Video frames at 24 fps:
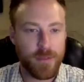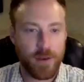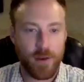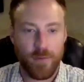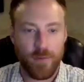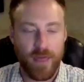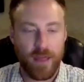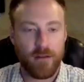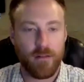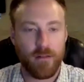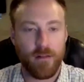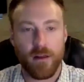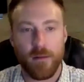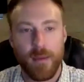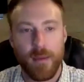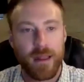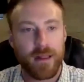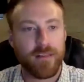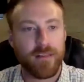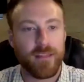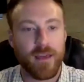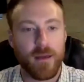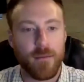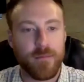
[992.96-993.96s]
that'll
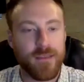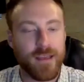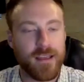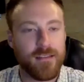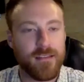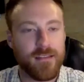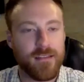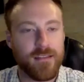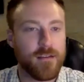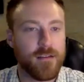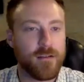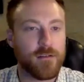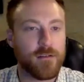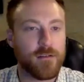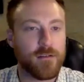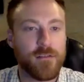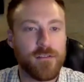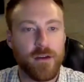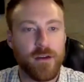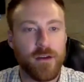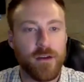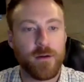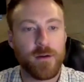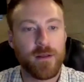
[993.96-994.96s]
automatically update too.
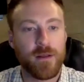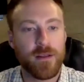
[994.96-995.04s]
So,